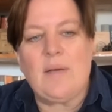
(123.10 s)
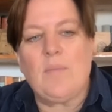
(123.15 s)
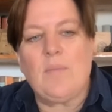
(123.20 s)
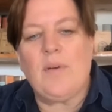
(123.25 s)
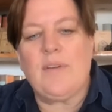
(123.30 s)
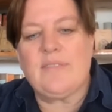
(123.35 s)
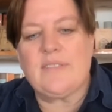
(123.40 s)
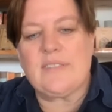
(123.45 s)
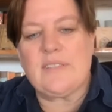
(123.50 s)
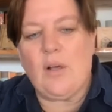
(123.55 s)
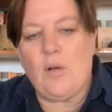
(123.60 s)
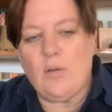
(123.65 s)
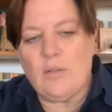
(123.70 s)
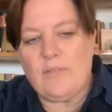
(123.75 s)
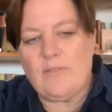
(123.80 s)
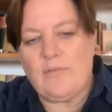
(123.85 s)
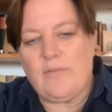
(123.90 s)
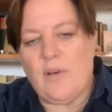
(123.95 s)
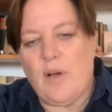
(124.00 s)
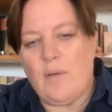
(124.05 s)
we've sold
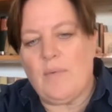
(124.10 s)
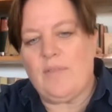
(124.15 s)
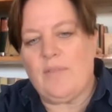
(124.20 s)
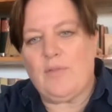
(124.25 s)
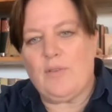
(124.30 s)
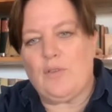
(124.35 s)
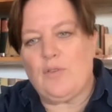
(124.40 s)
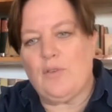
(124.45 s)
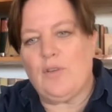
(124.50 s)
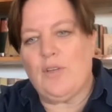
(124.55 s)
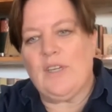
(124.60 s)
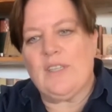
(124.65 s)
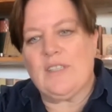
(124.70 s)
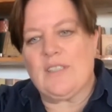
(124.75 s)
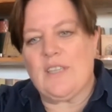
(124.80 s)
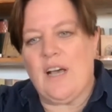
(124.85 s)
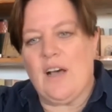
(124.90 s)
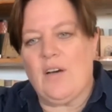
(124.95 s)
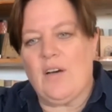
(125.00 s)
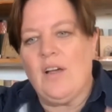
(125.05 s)
the farm, and for 2
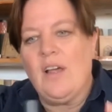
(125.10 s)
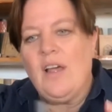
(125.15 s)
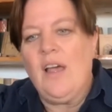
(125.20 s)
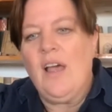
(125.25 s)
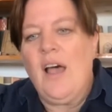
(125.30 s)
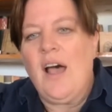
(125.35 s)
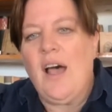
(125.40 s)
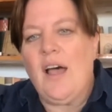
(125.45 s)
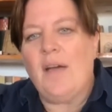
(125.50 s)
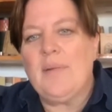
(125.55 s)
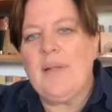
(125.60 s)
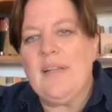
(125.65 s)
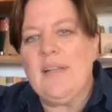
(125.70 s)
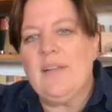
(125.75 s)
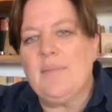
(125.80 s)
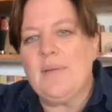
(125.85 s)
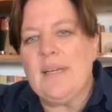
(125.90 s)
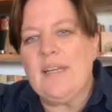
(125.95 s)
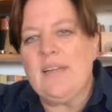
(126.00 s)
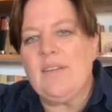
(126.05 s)
years now, I've been
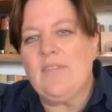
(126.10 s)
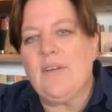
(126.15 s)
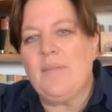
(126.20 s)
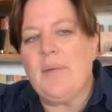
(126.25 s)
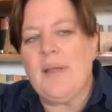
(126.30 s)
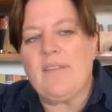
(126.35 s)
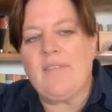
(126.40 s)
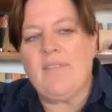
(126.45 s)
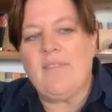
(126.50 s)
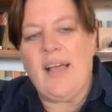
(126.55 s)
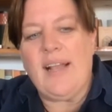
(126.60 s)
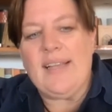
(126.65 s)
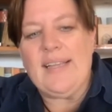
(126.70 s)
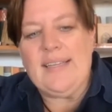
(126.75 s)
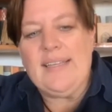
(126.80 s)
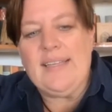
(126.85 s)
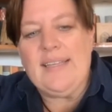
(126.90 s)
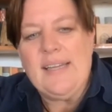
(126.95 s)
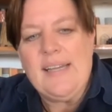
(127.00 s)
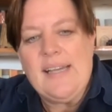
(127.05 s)
living in Riebeek
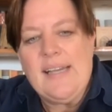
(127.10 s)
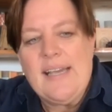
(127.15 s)
Valley.